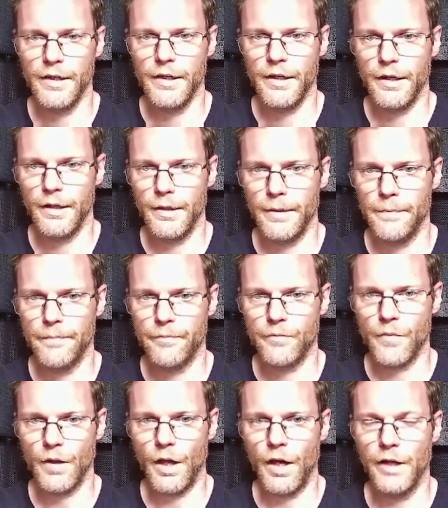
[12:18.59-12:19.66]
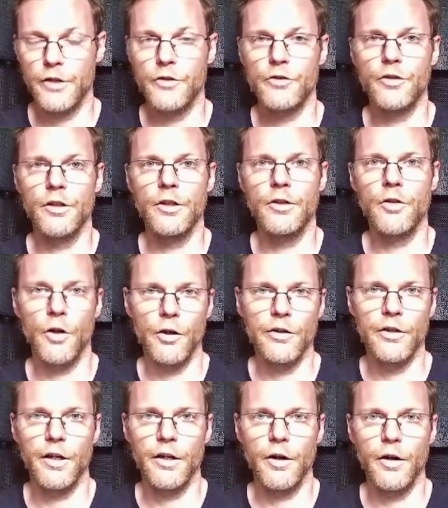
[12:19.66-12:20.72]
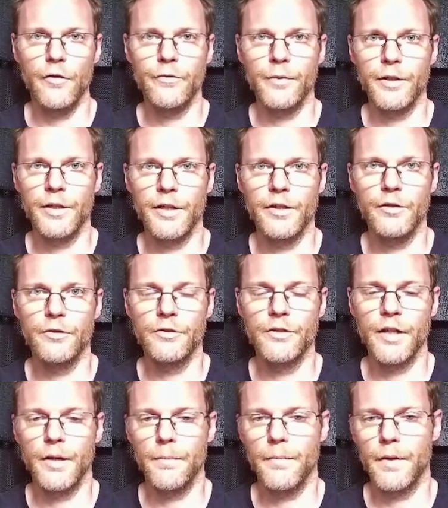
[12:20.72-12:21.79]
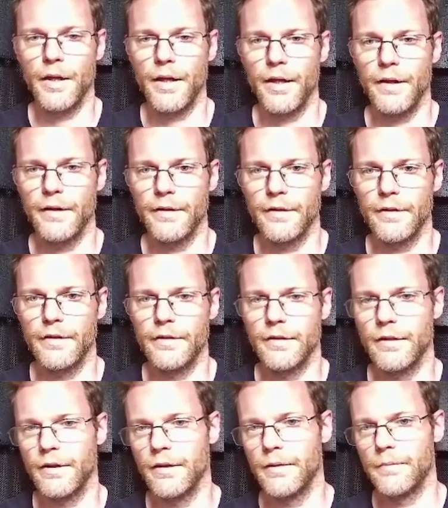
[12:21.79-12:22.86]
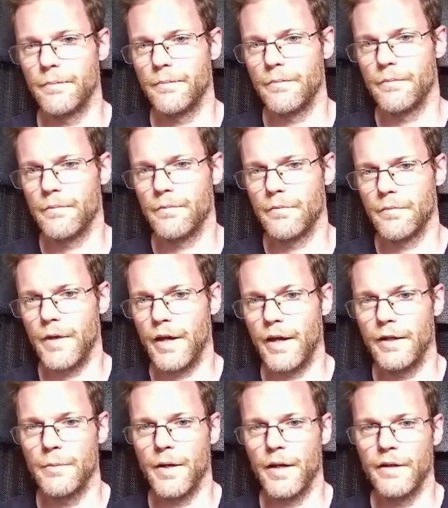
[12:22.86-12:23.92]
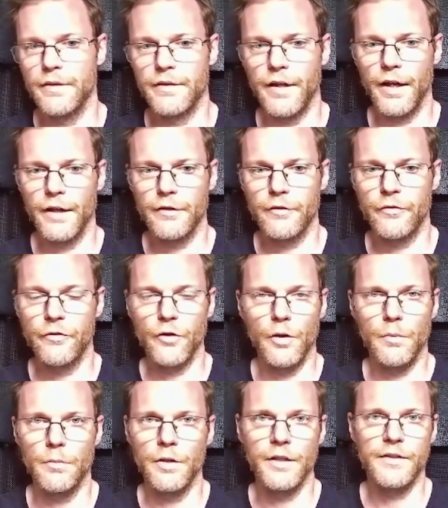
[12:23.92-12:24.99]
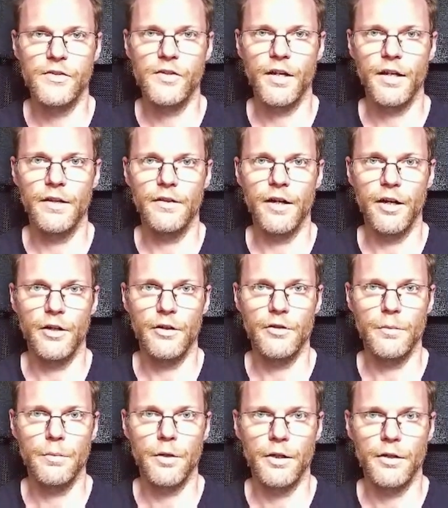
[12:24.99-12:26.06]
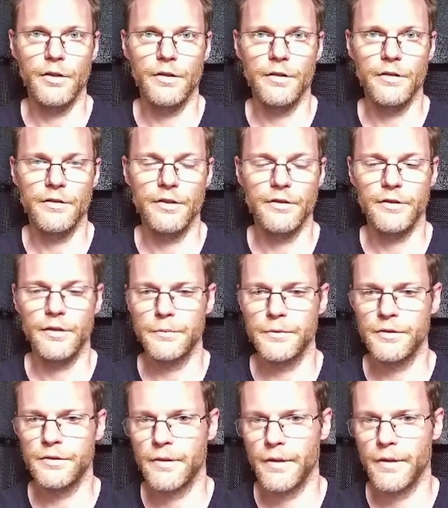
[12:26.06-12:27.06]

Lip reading: I usually turn that off when I use them and animate that from, let's say, Niagara particle systems.